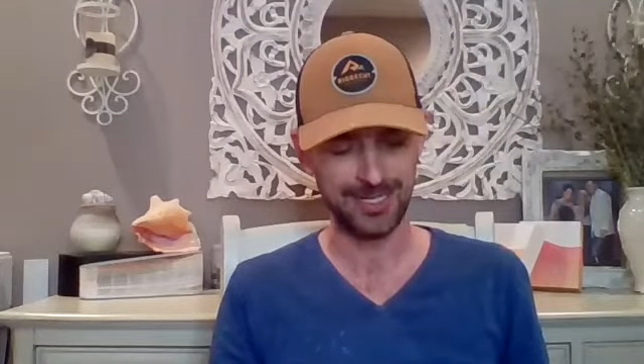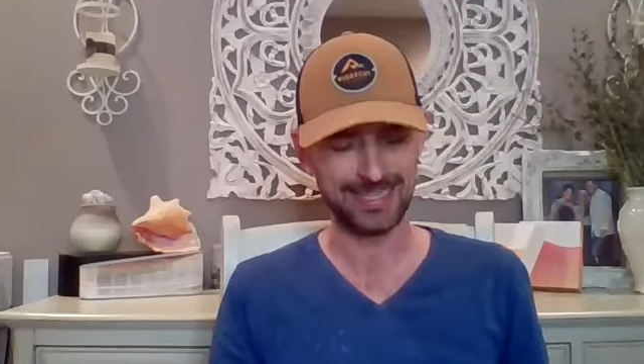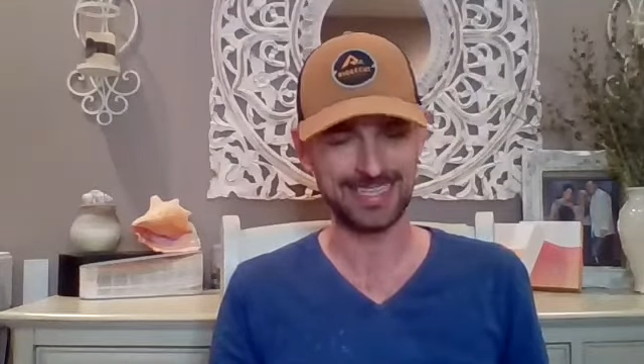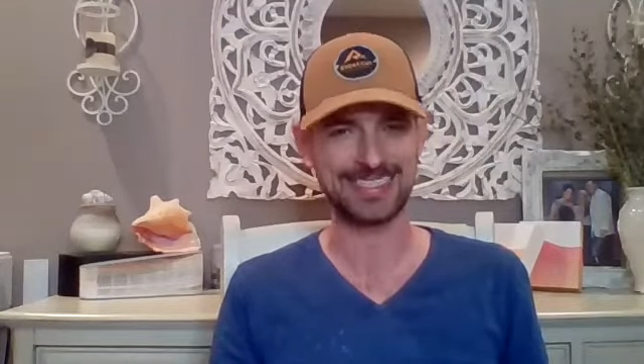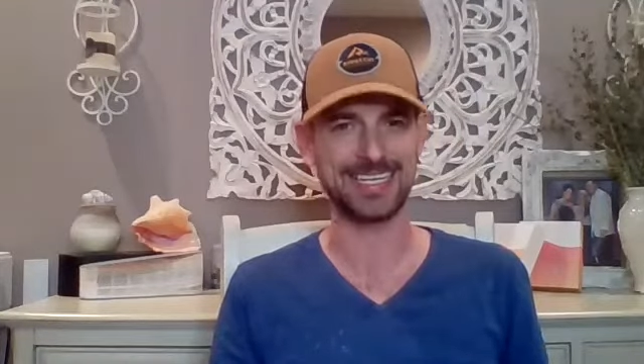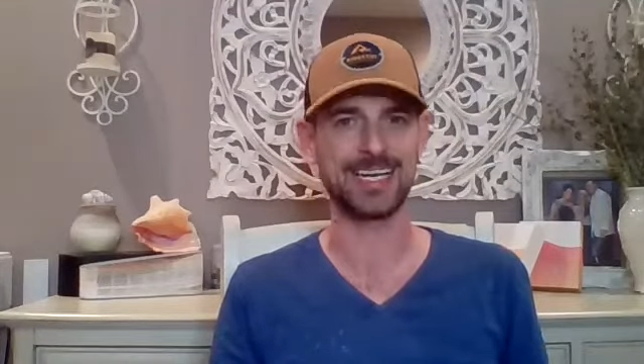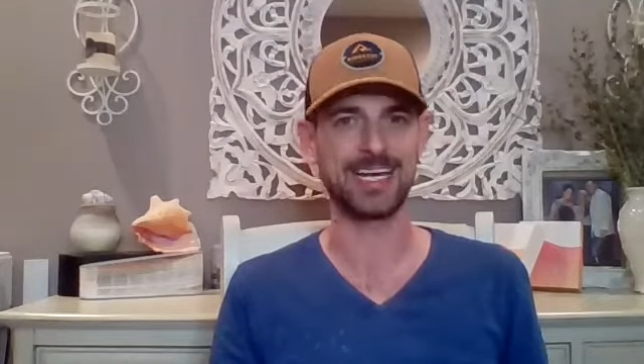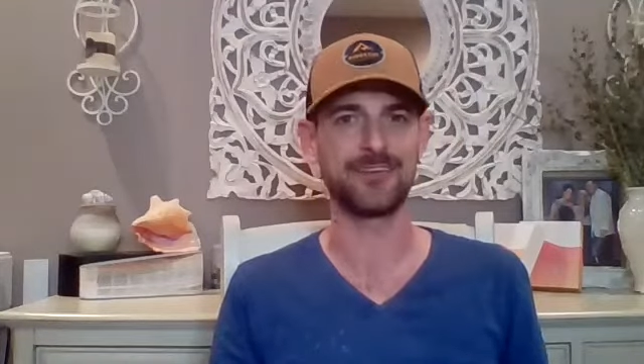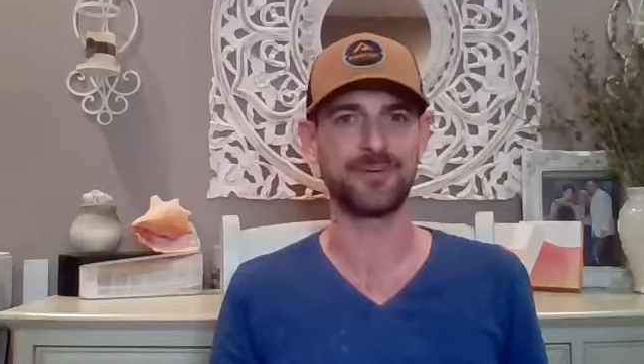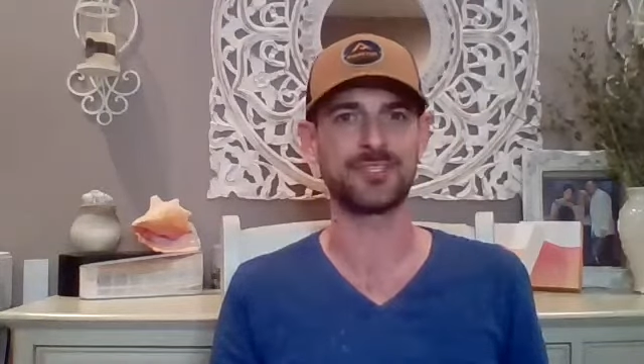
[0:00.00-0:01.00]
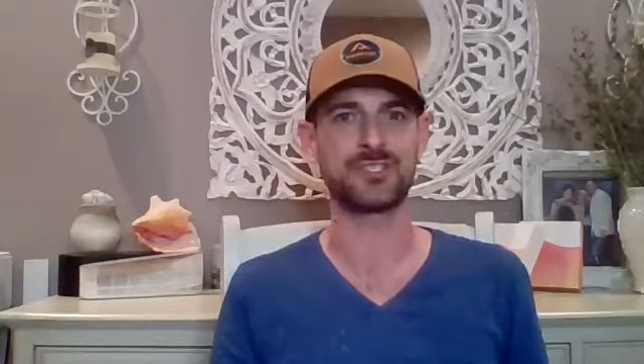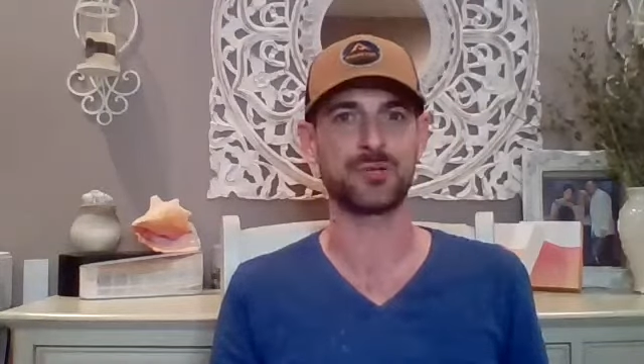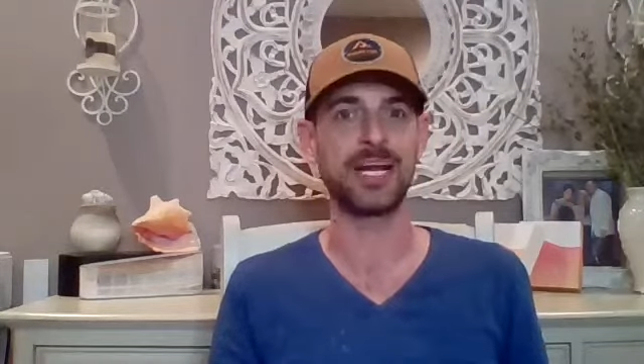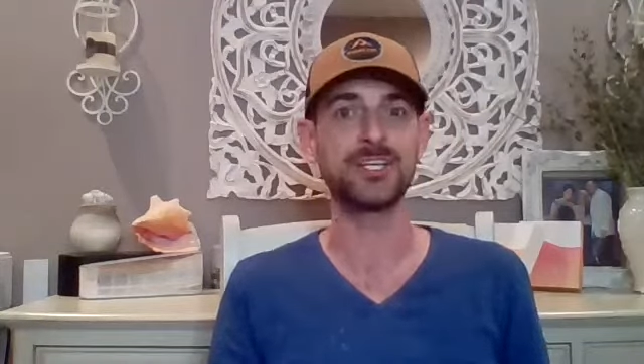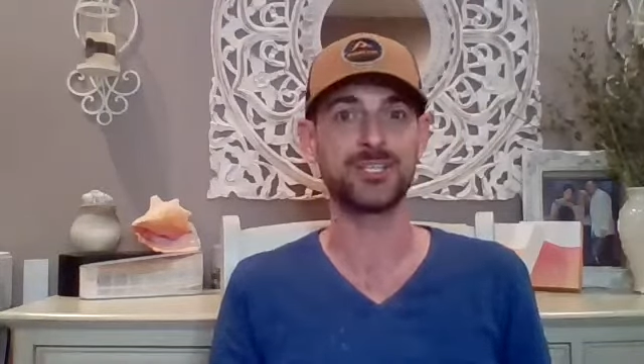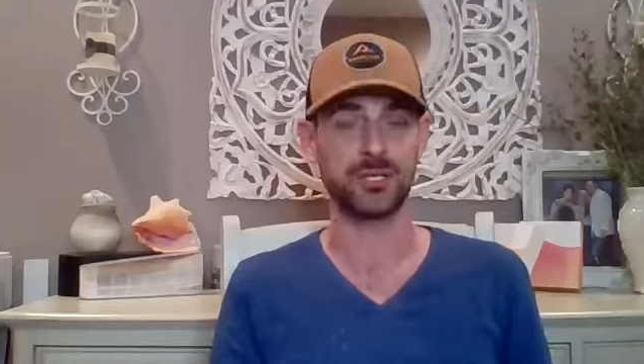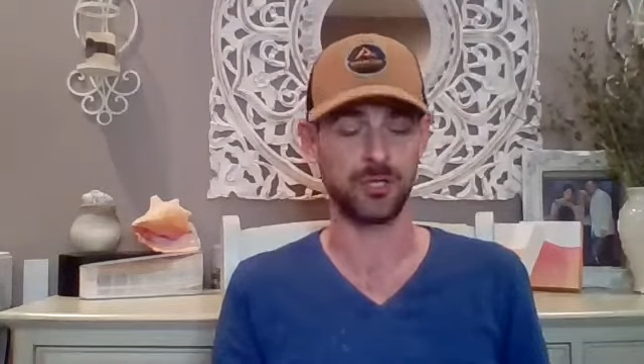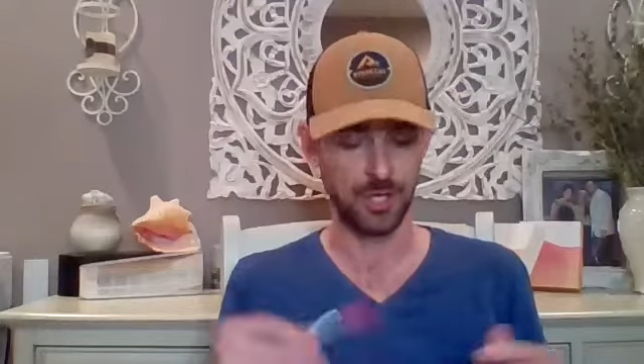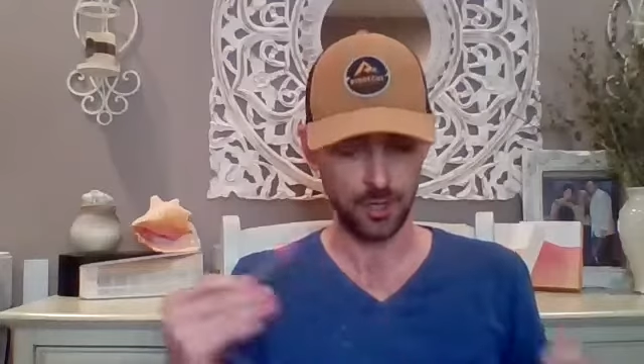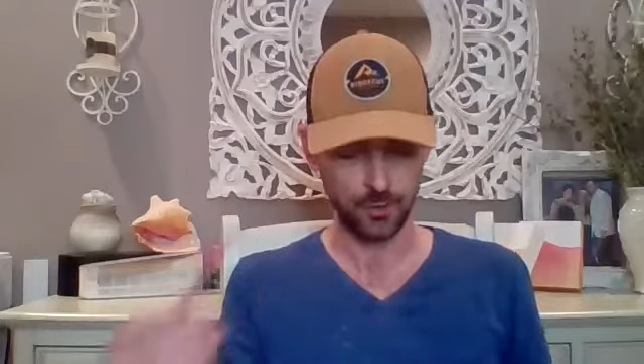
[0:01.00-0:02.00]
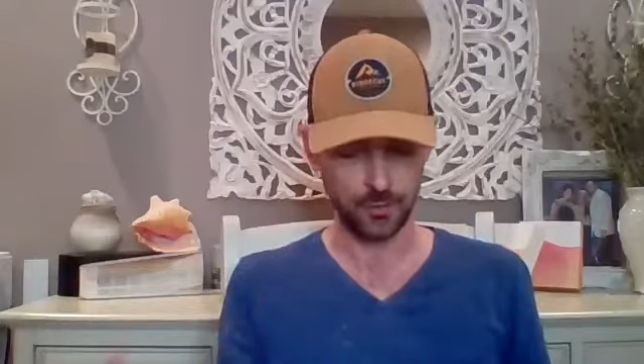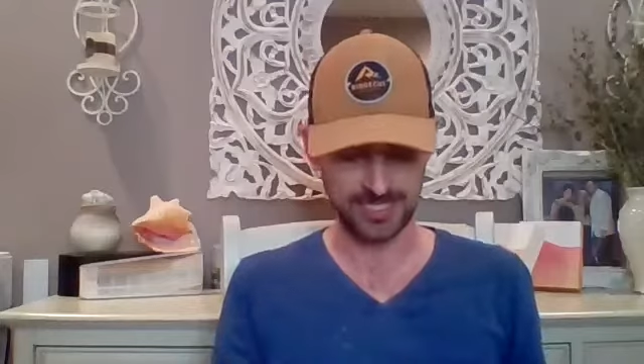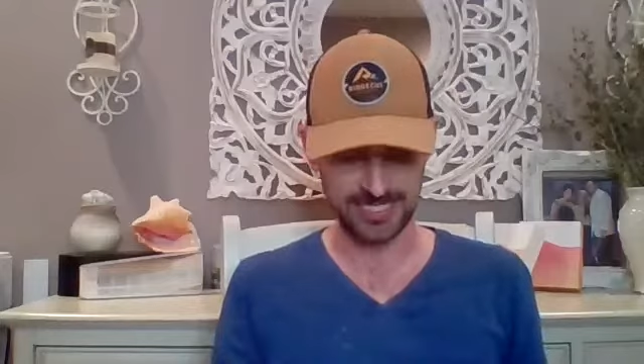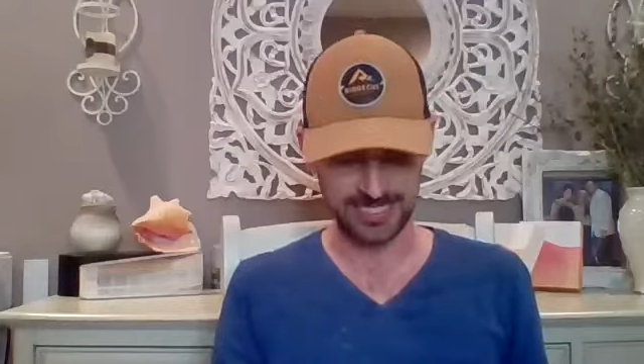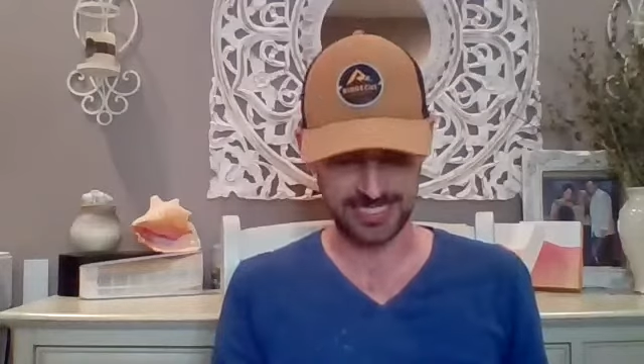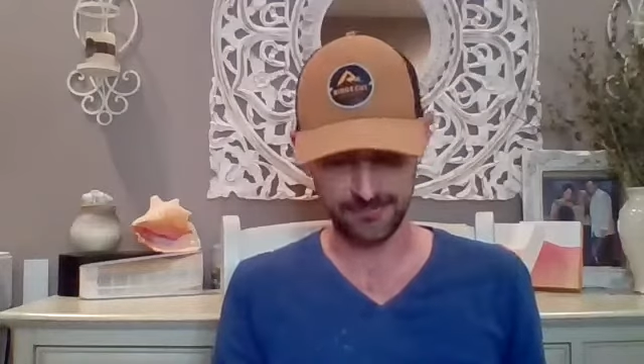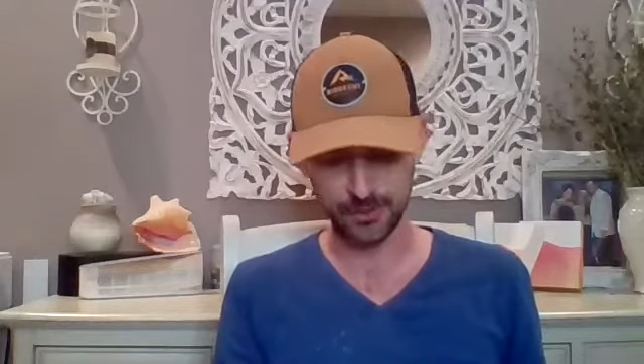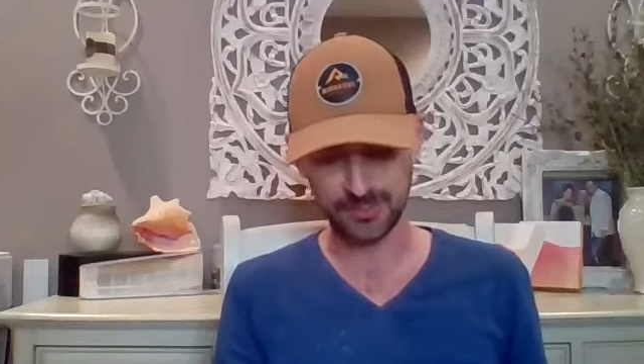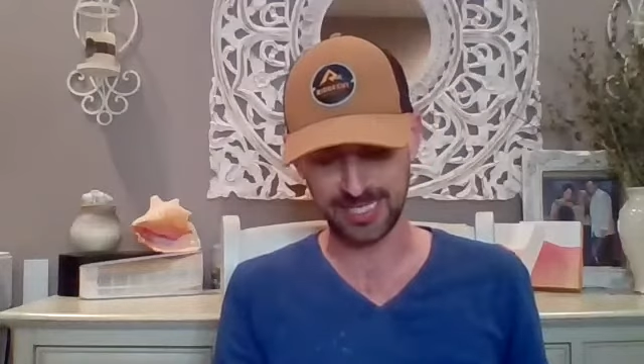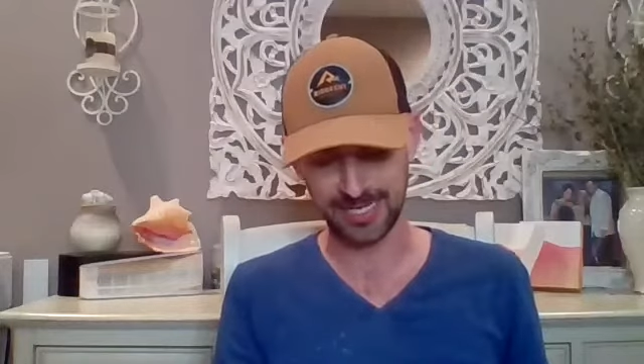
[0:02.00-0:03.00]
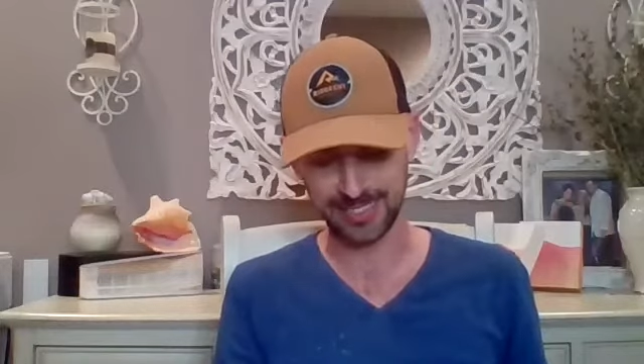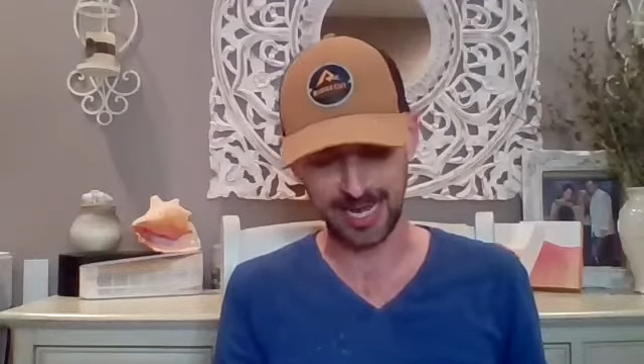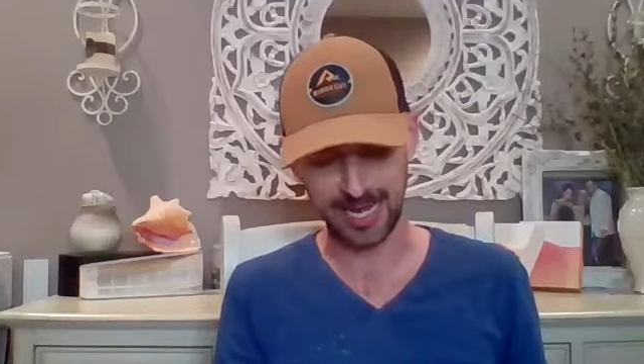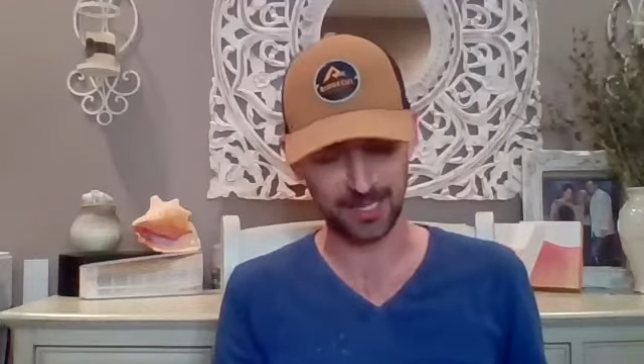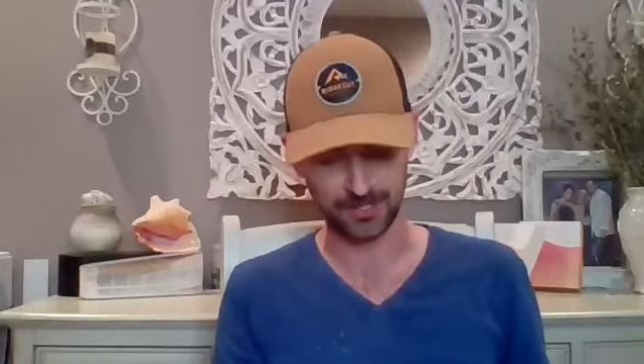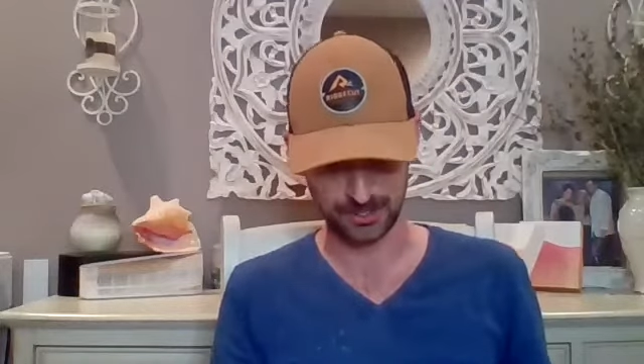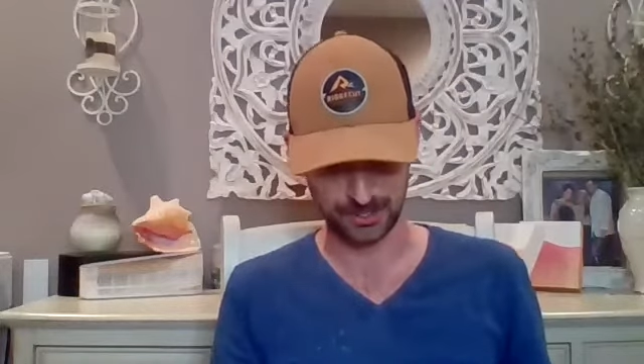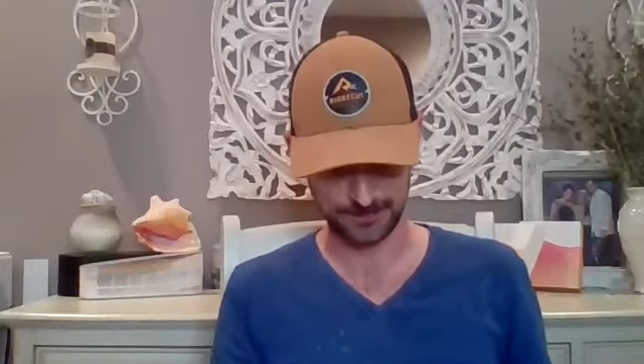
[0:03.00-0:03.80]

they said if a stranger was to give you $10,